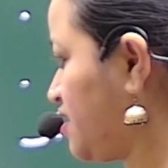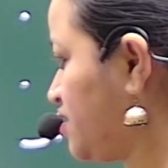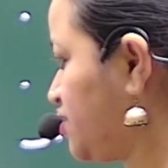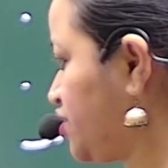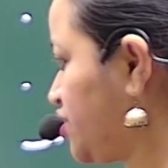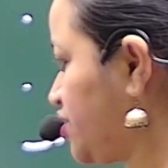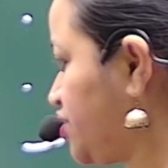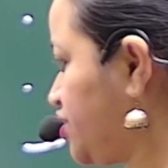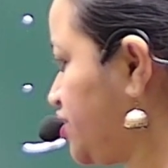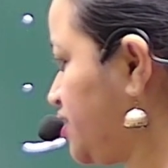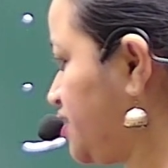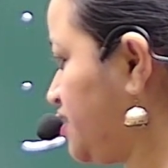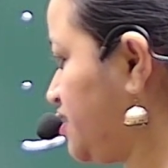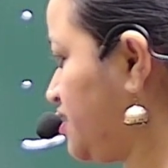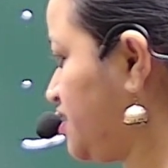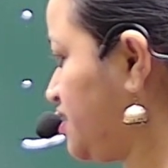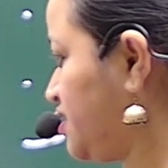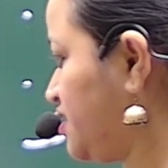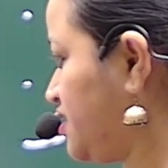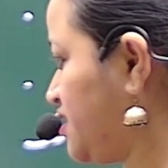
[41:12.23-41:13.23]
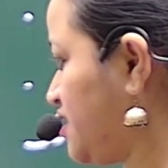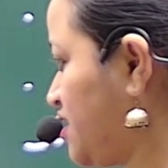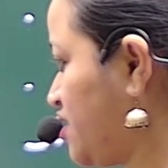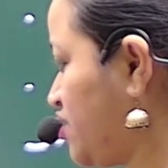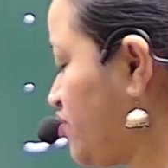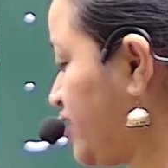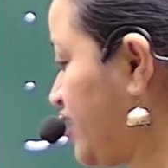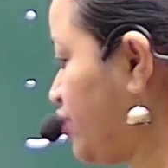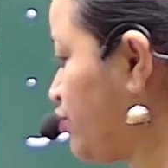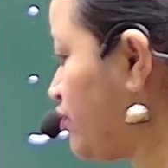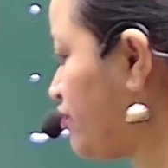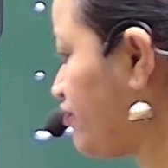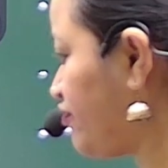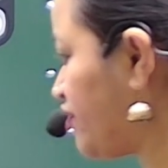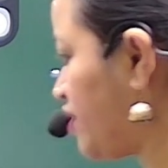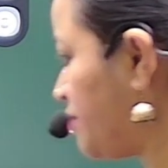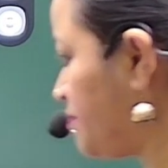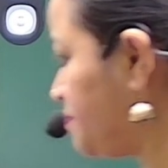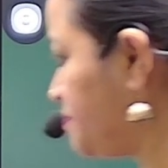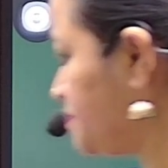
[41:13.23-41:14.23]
Shashi. Okay, you are from?